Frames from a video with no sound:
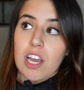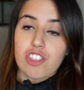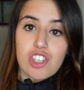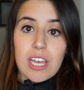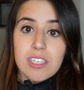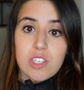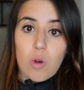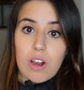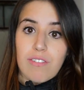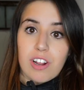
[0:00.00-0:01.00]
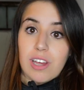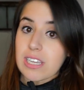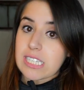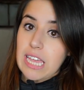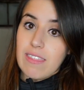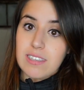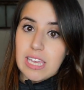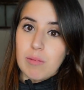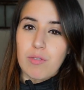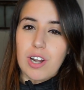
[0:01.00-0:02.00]
adjust or if they're gonna stay the
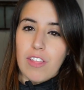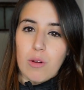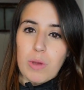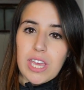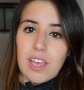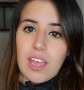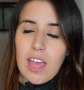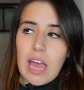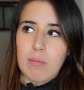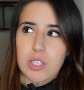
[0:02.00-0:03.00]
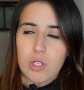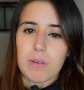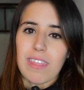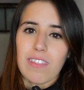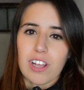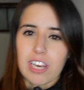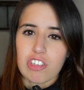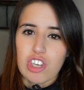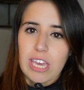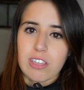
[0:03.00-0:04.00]
same for another week. I'm assuming that they're
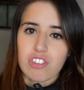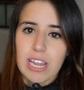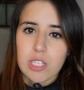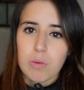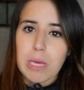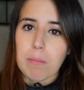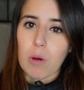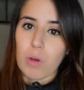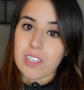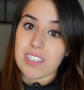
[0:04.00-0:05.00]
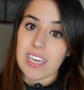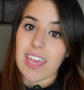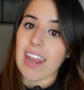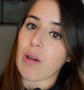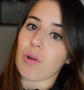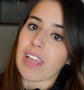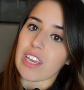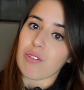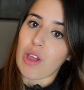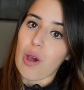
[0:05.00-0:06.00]
gonna change next week, but we'll see and I will
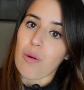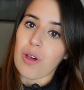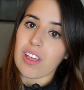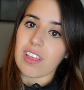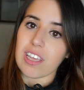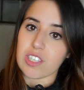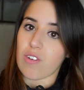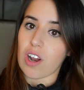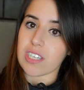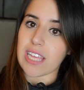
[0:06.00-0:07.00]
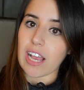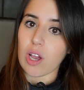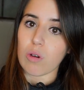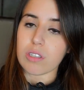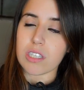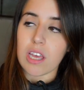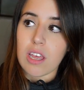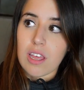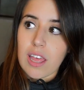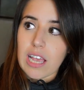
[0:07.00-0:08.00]
let you know as far as that goes.
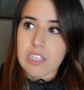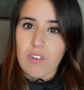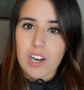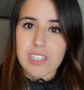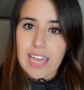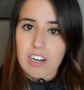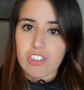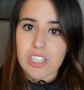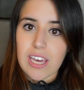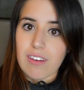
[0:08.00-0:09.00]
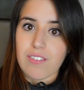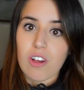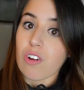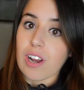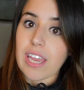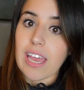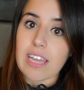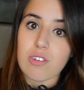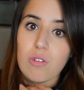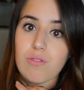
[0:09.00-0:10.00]
As far as energy, I feel great.
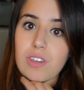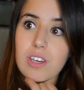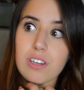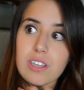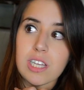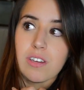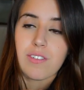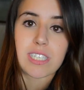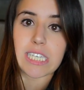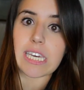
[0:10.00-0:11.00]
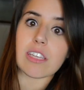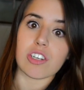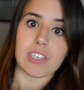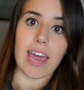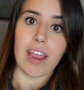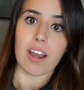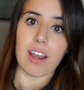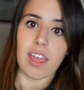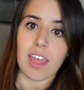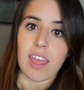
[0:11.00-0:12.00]
I don't feel fatigued or
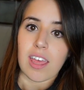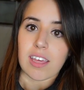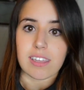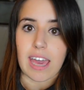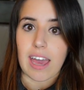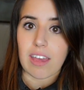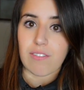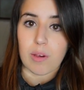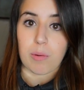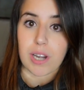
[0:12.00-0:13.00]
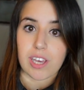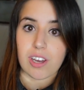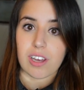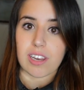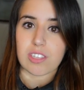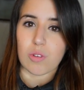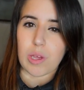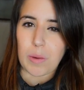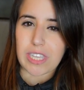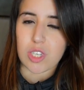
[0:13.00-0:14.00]
tired. Yeah, I feel pretty good. It's
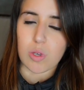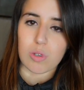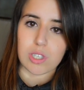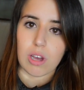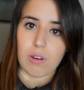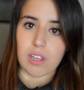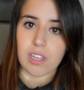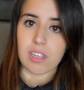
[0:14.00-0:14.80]
only week two, so